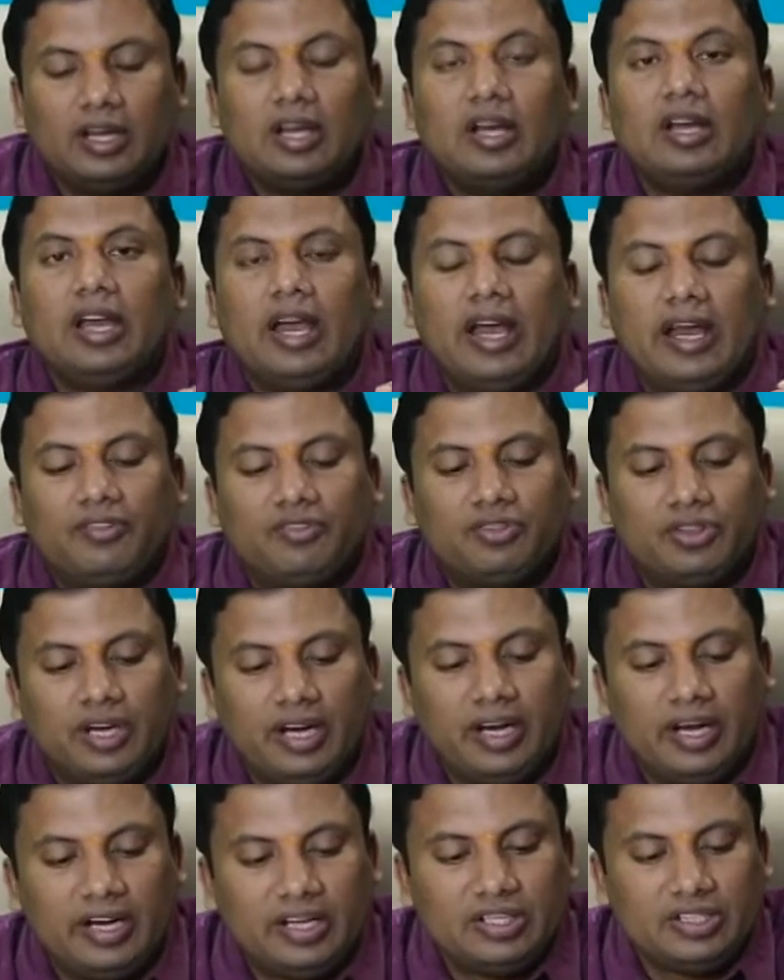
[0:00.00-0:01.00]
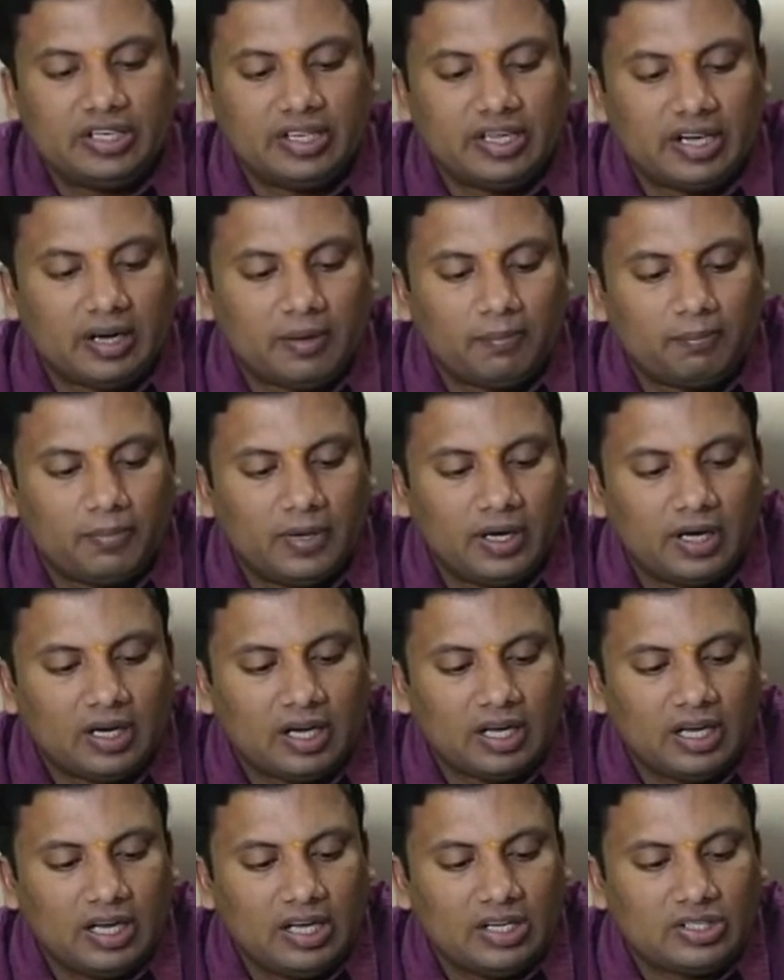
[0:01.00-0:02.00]
A three digit number
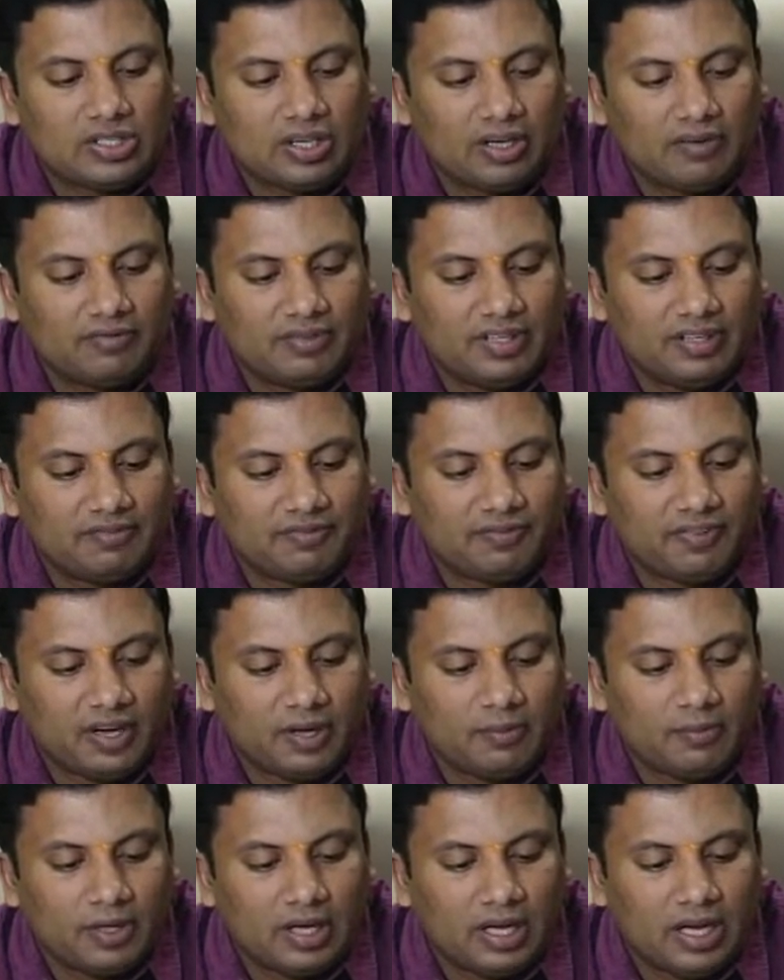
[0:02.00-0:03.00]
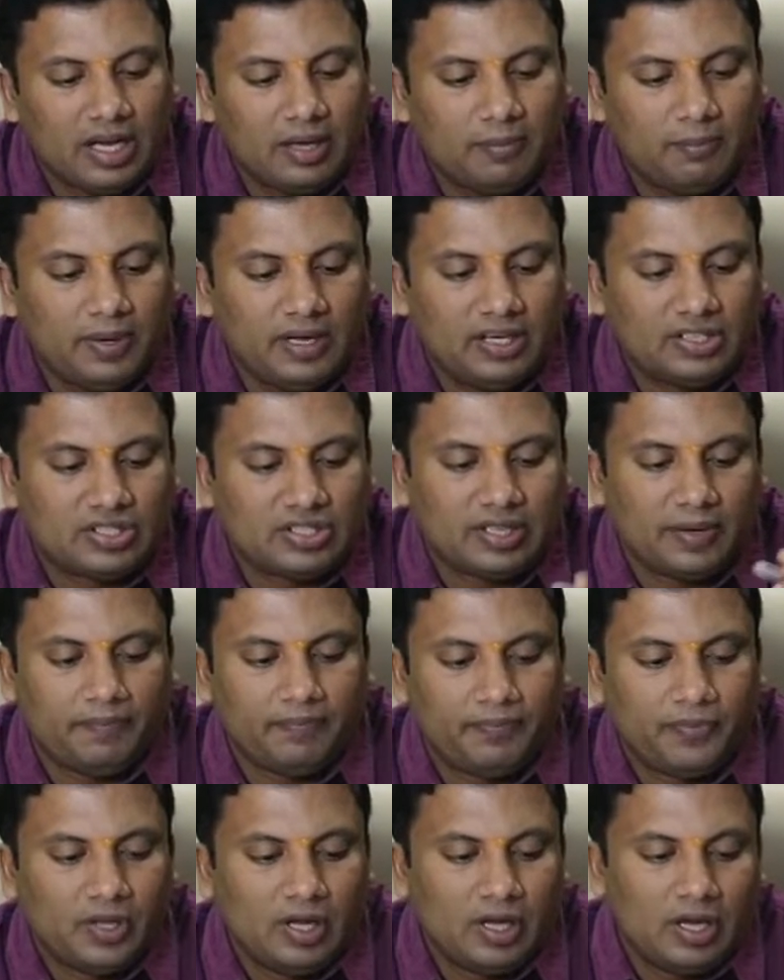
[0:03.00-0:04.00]
is of the form ABC.
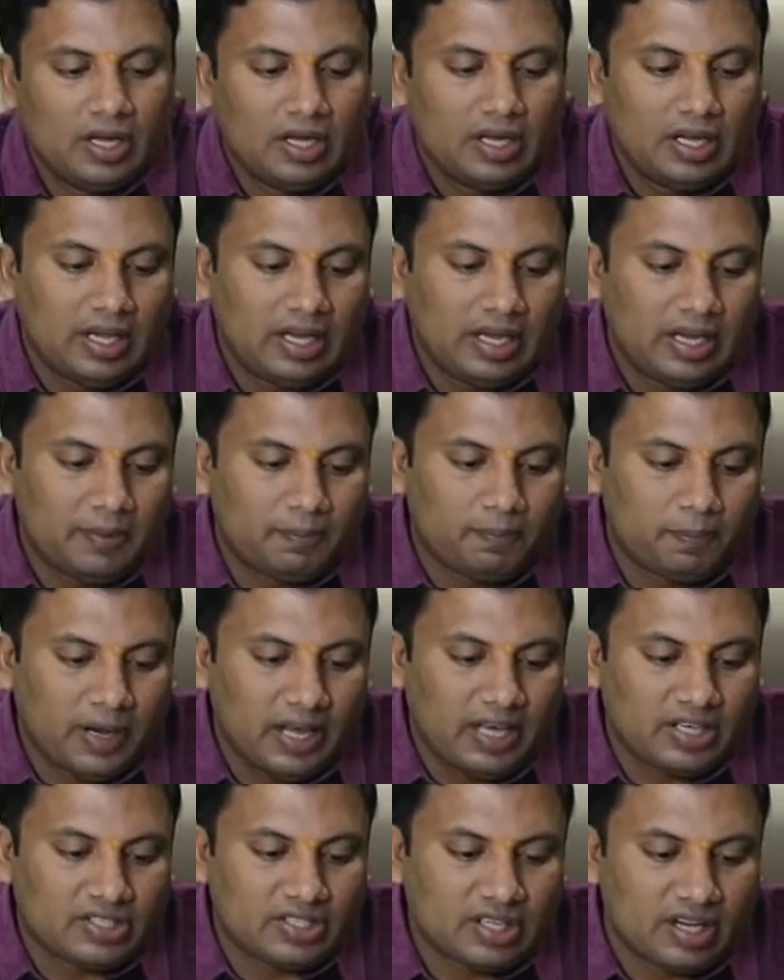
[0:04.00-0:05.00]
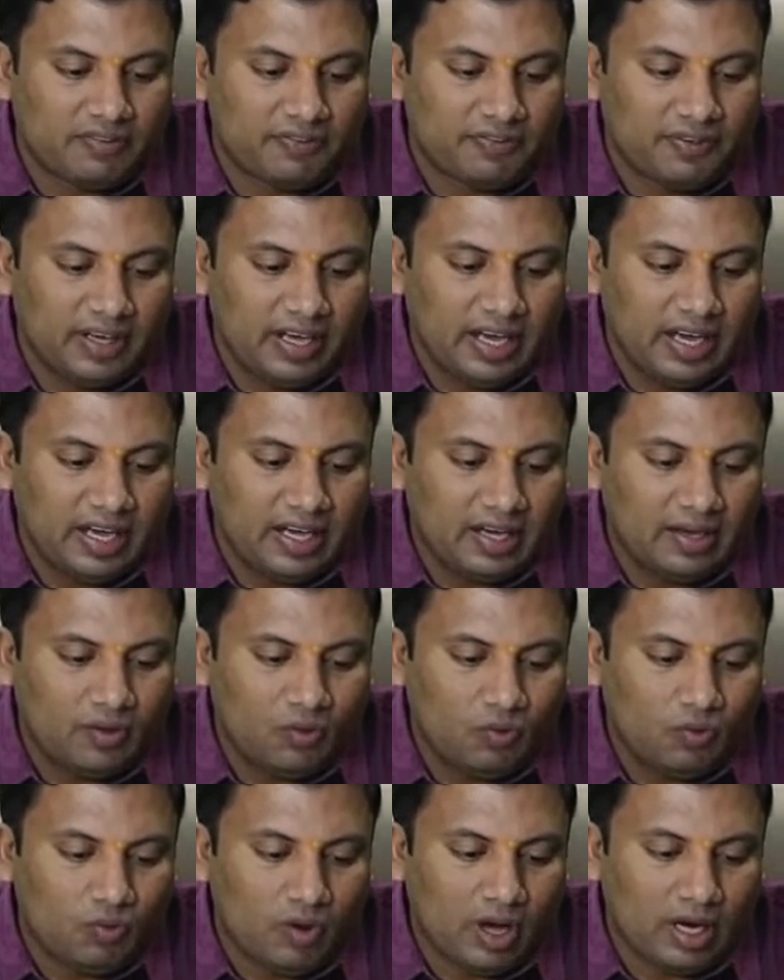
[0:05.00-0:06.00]
In place of A,
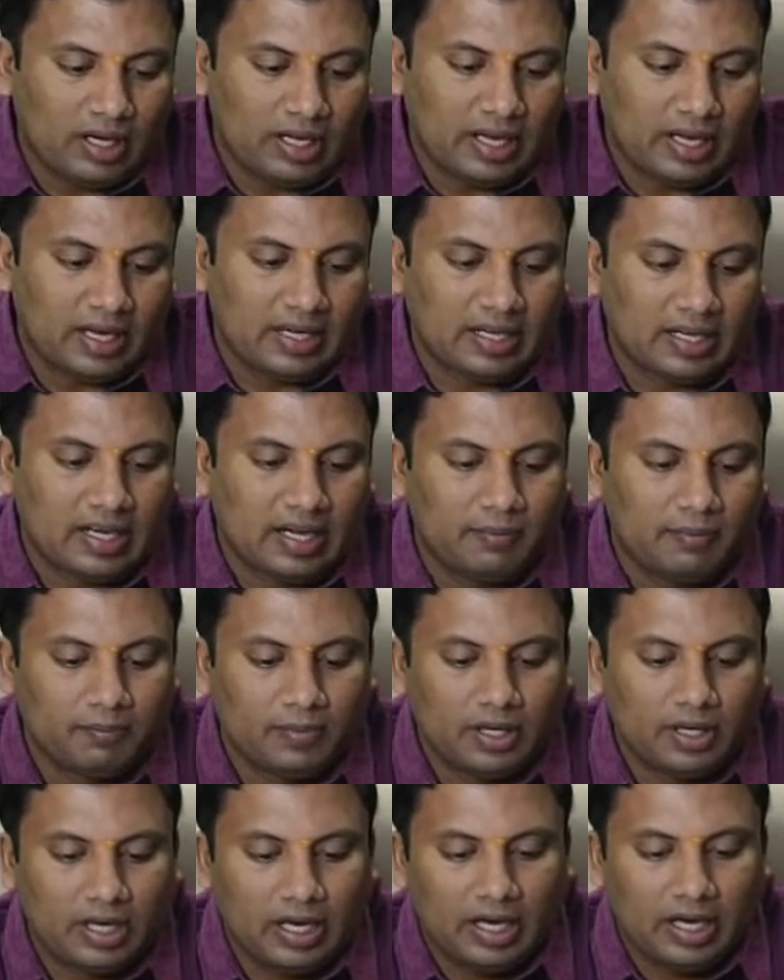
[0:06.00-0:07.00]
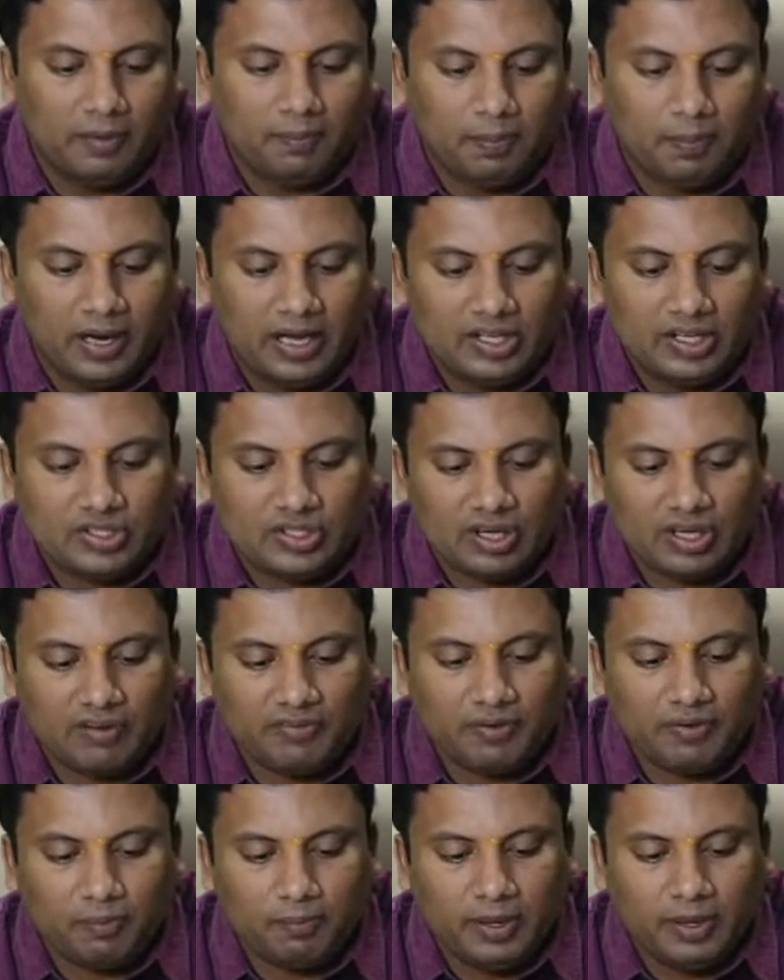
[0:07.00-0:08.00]
1 can come. In place of
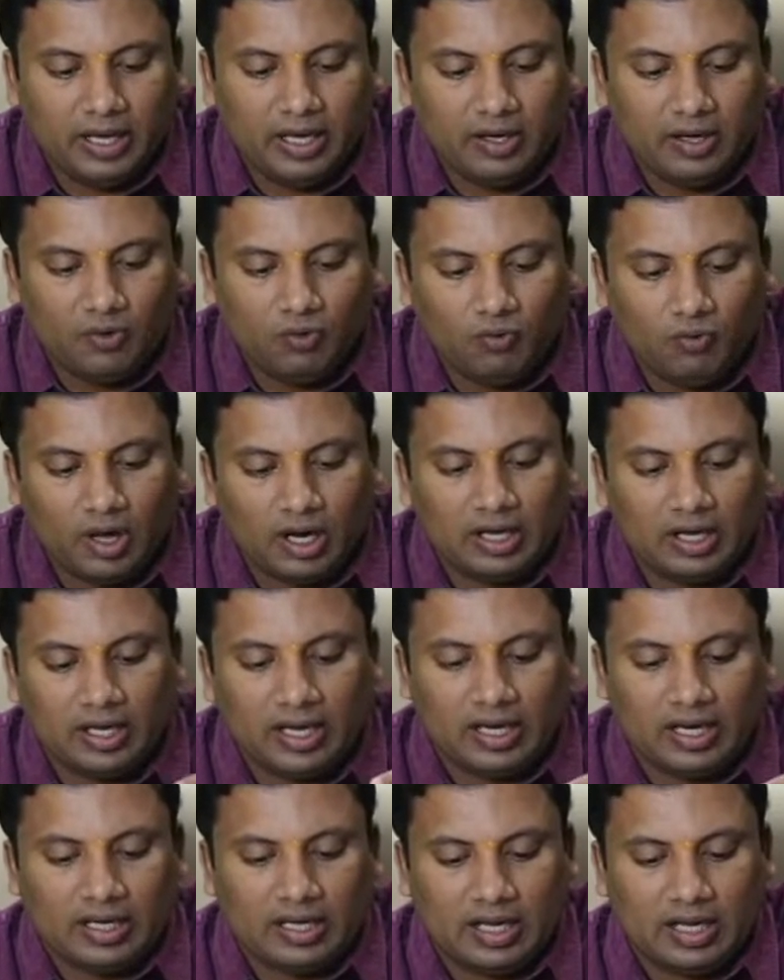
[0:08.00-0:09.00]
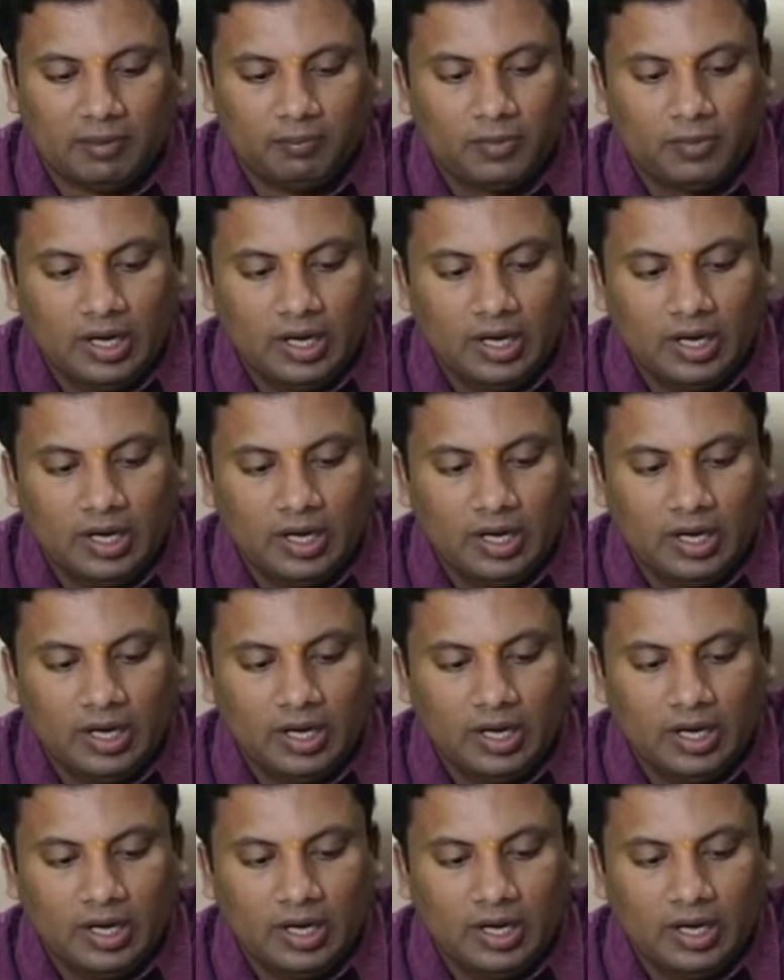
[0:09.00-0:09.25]
B, one can come.